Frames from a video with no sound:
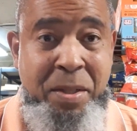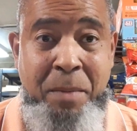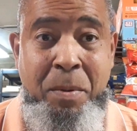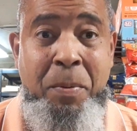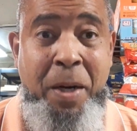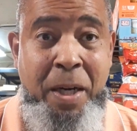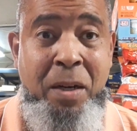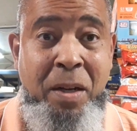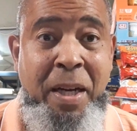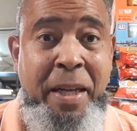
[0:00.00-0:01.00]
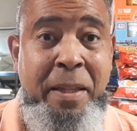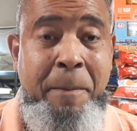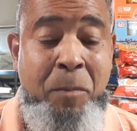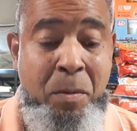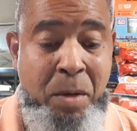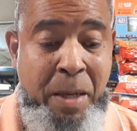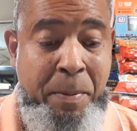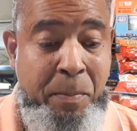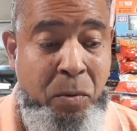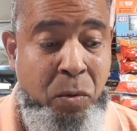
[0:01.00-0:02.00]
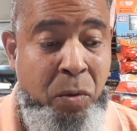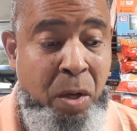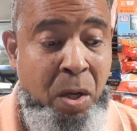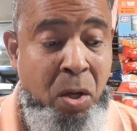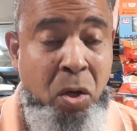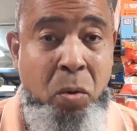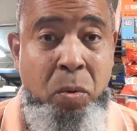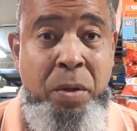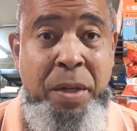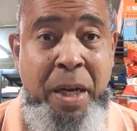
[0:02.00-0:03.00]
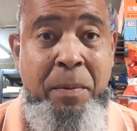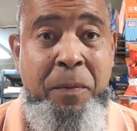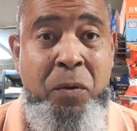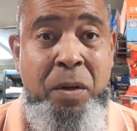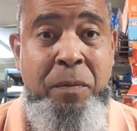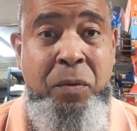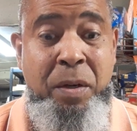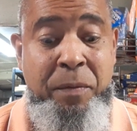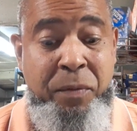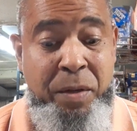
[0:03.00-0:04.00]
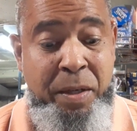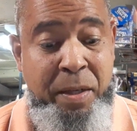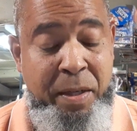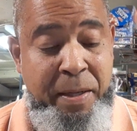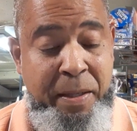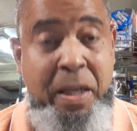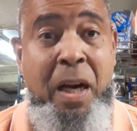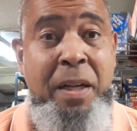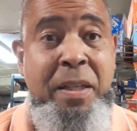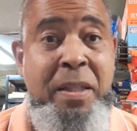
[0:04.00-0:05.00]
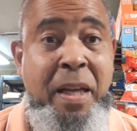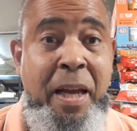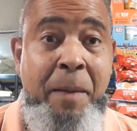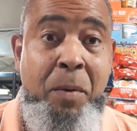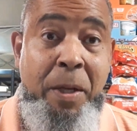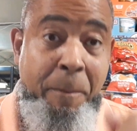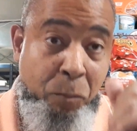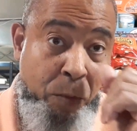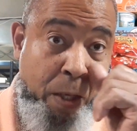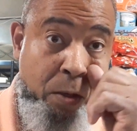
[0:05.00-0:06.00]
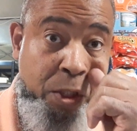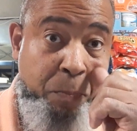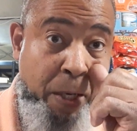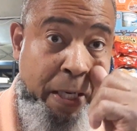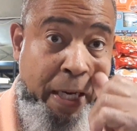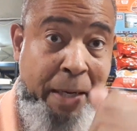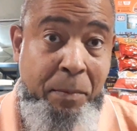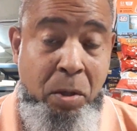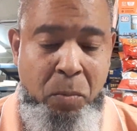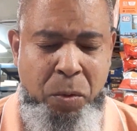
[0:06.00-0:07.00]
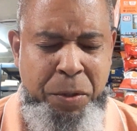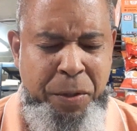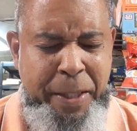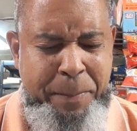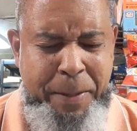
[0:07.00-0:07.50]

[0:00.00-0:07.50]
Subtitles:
They probably look like the black people who were there before the colonists came, but they don't speak like them no more, do they?